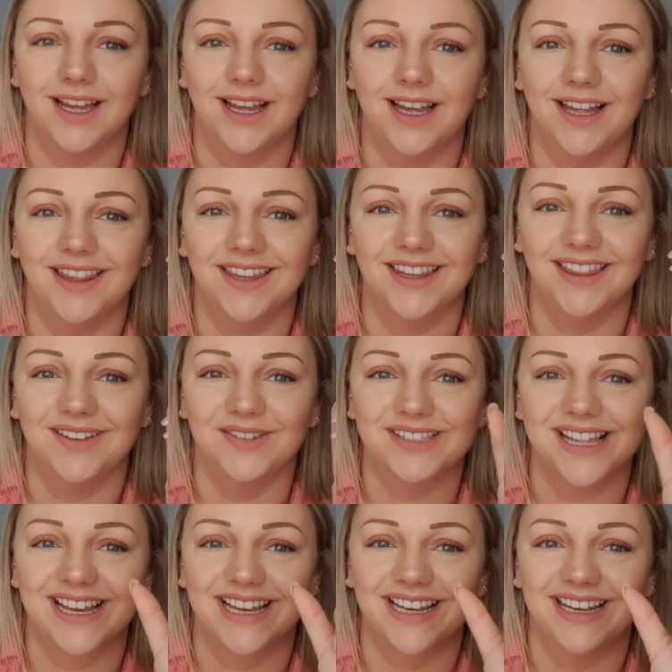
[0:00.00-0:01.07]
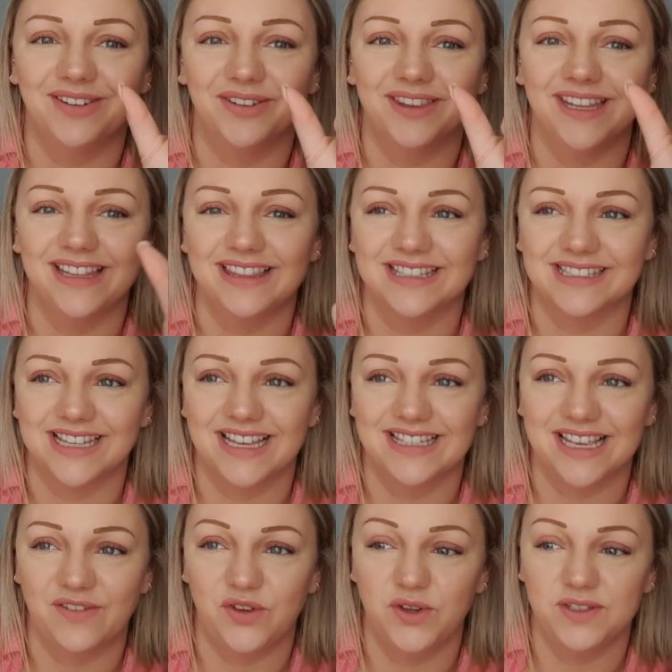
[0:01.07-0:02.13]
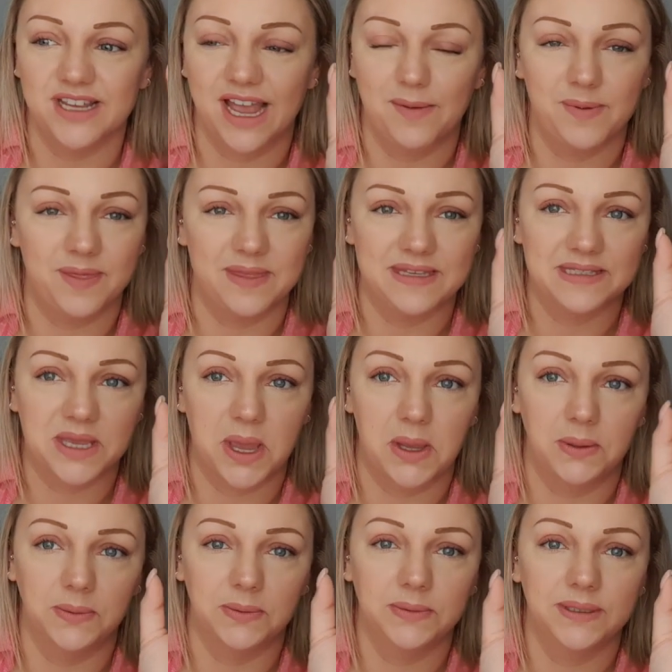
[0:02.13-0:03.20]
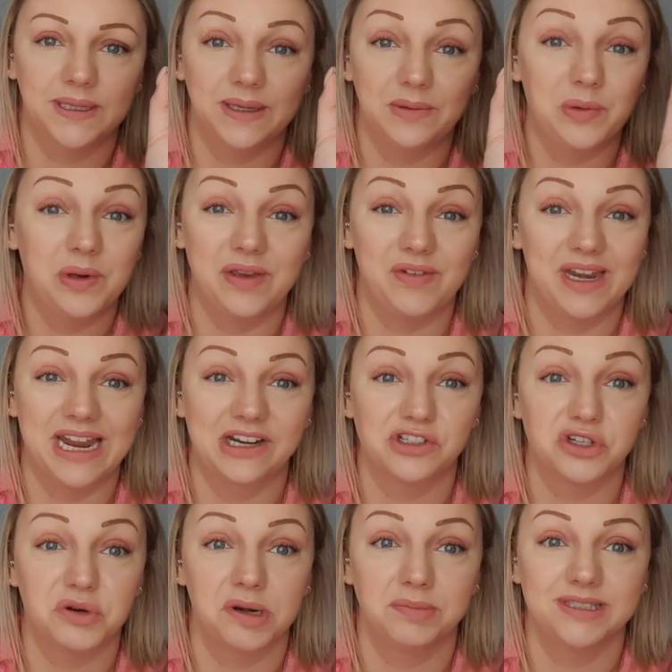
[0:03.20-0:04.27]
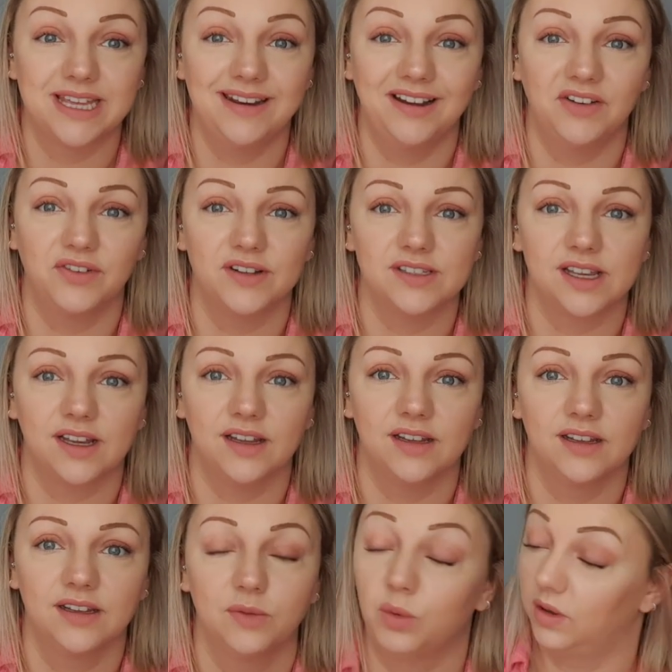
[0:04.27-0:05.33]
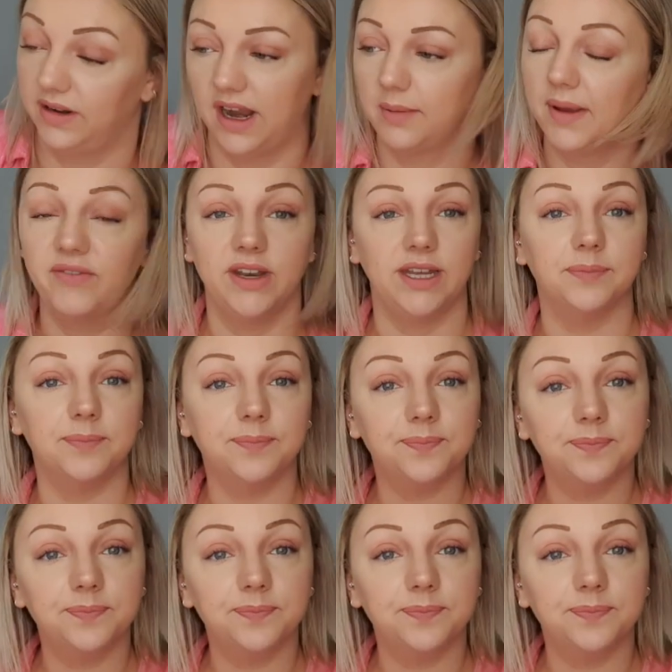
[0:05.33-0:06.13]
And then there was like a little thing that says if you type in this code it will give you an extra 20% off, and I was like, well, now I'm having it.